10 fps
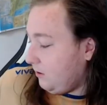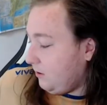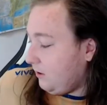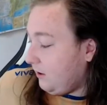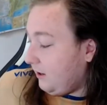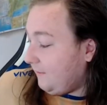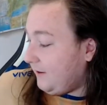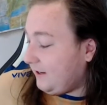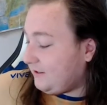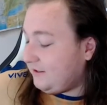Up
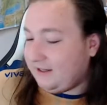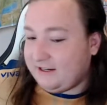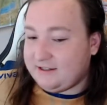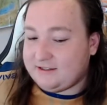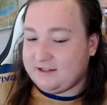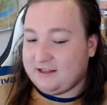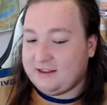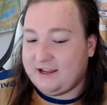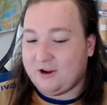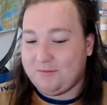next is
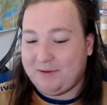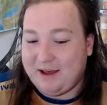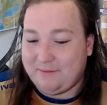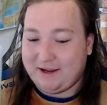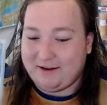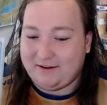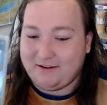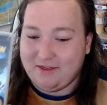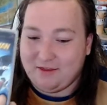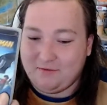Lego Batman,
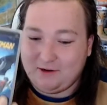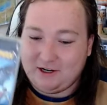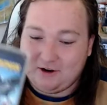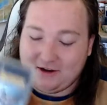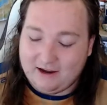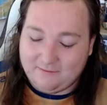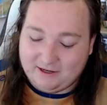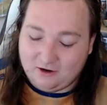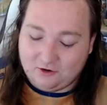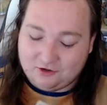the video game, the
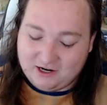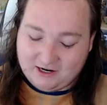OG.